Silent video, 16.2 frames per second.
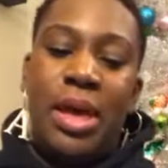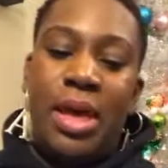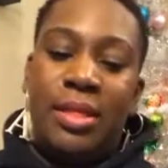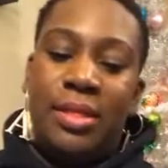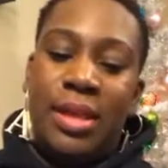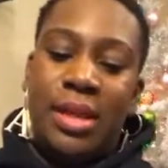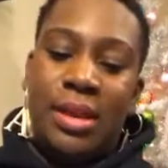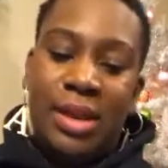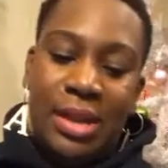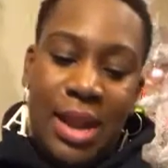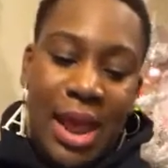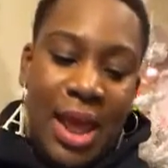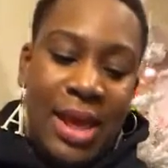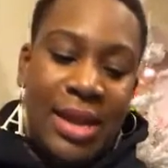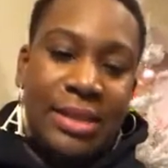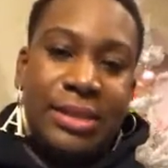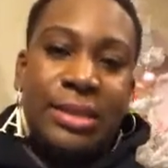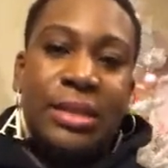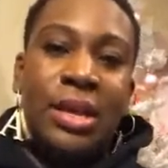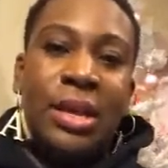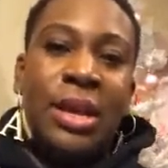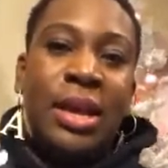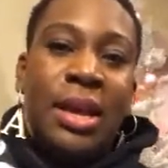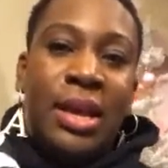And then it has
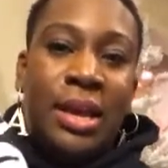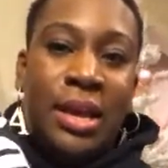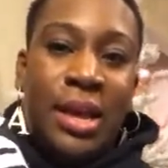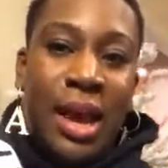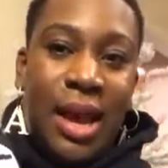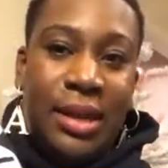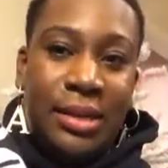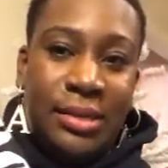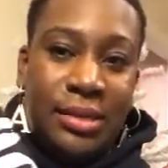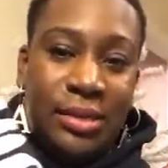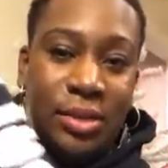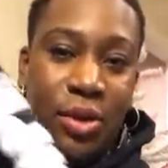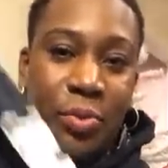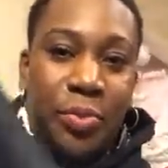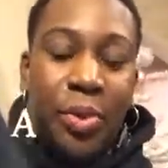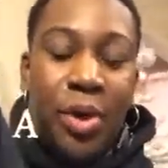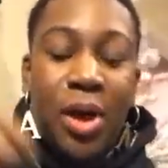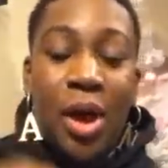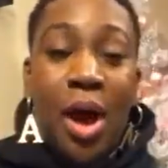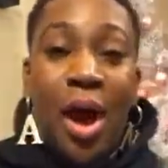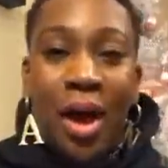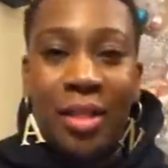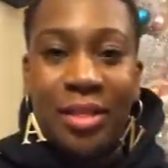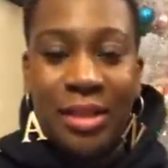God is Dope
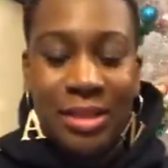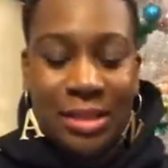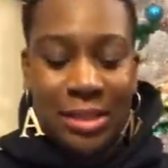on the